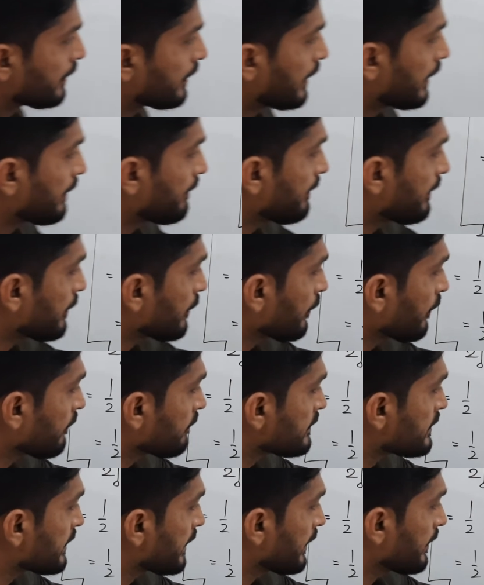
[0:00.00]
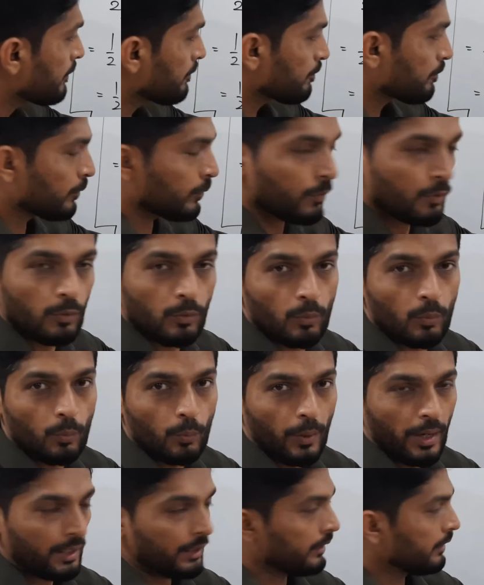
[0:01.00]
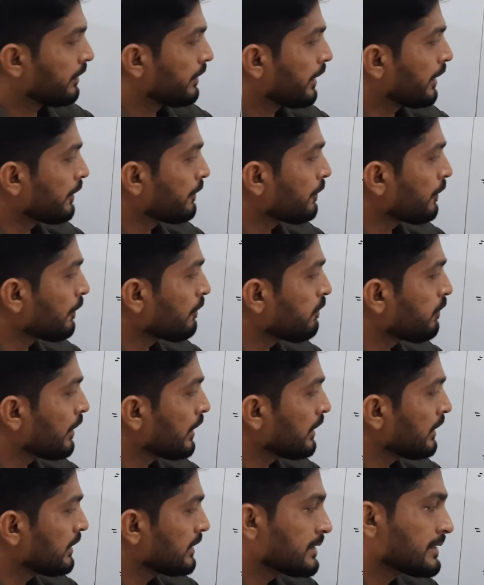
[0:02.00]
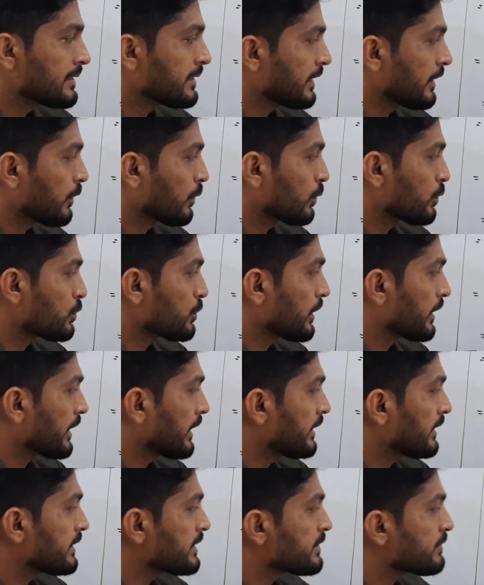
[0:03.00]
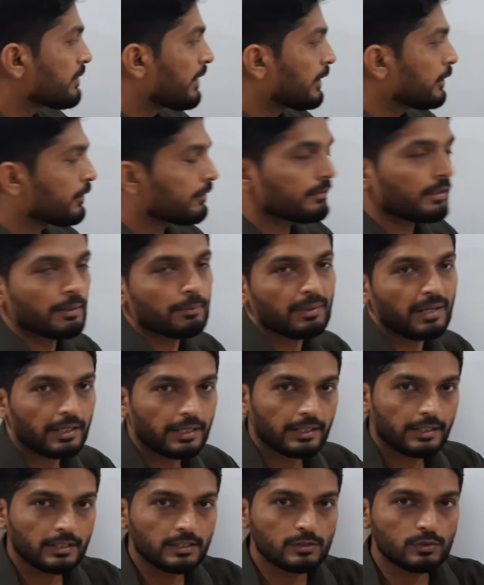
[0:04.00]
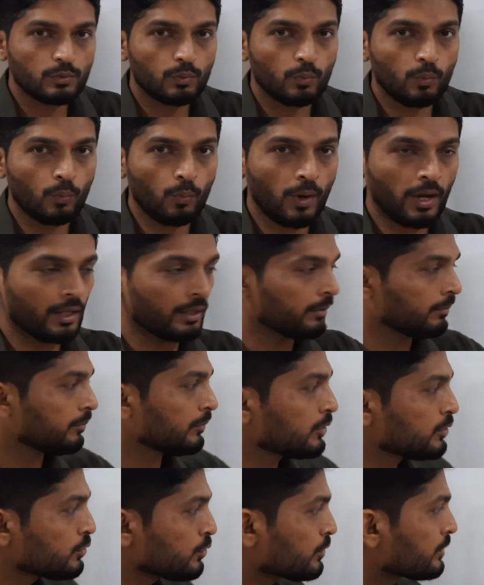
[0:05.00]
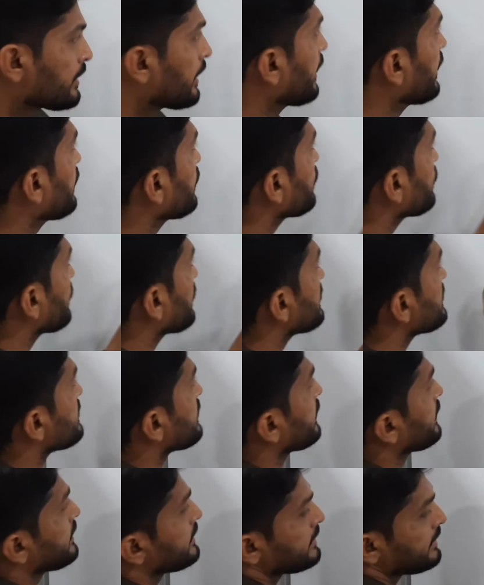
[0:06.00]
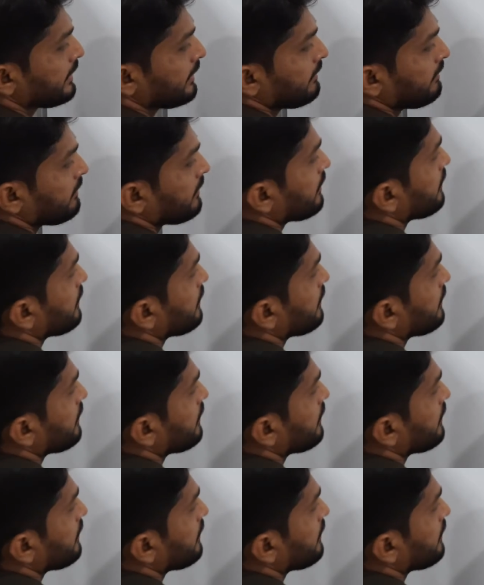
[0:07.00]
Derivative of z, 1. Derivative of 1, 0. So again, its value of that bracket is 1. So z into 1, z itself.